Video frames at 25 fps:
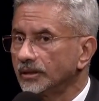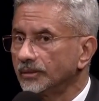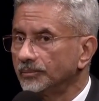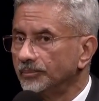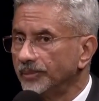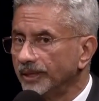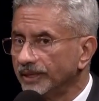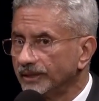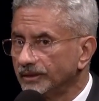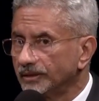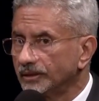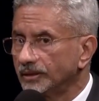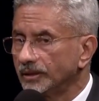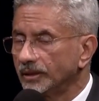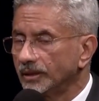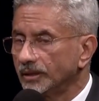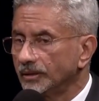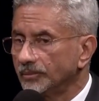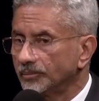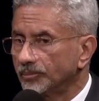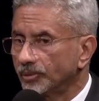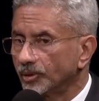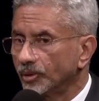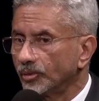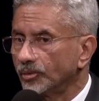a big
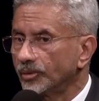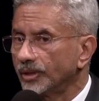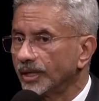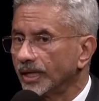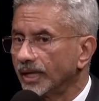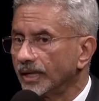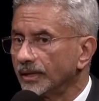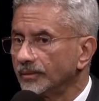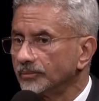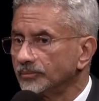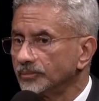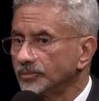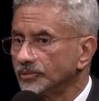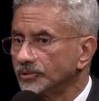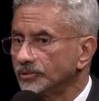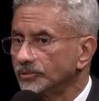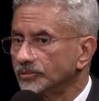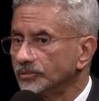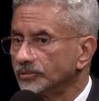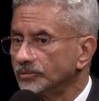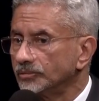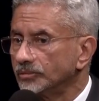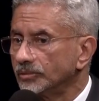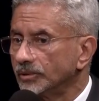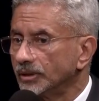program
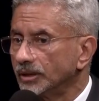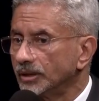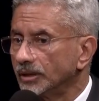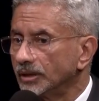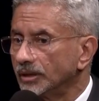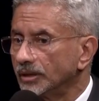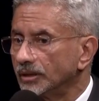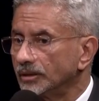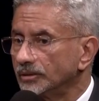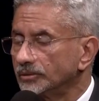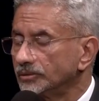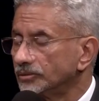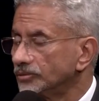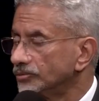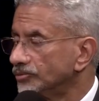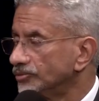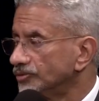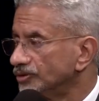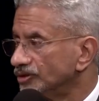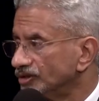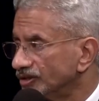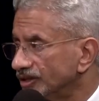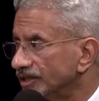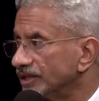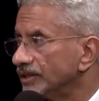to
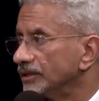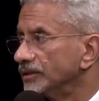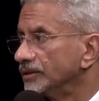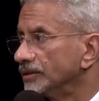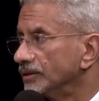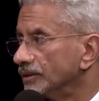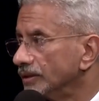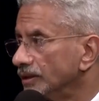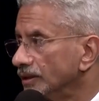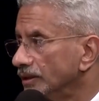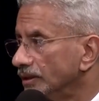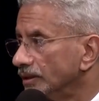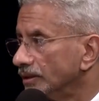skill